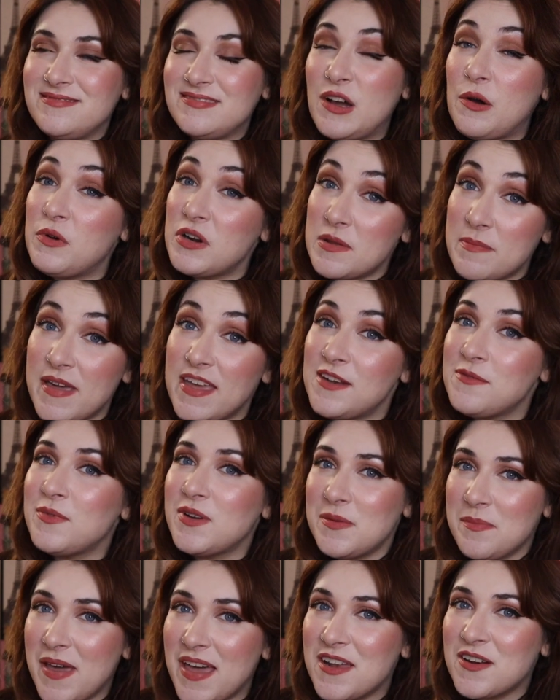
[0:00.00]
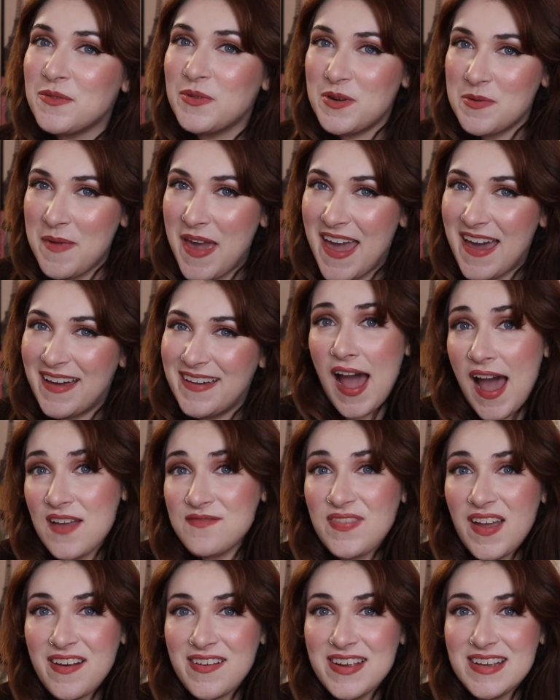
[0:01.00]
What a man, what a man, what a man. I'm
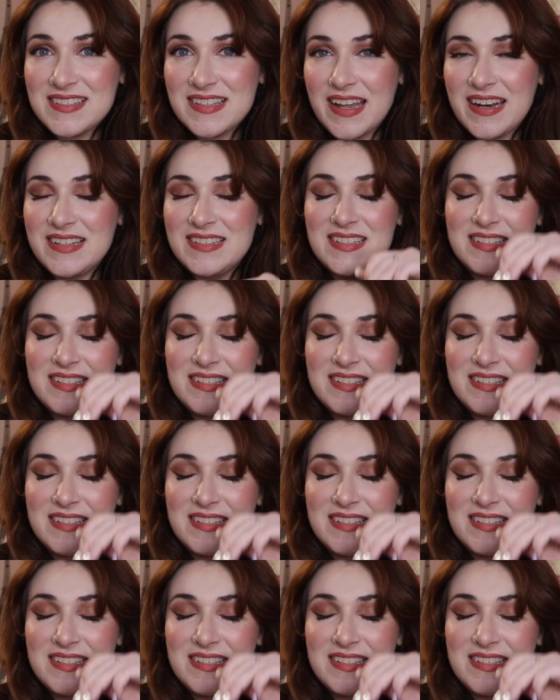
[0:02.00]
very excited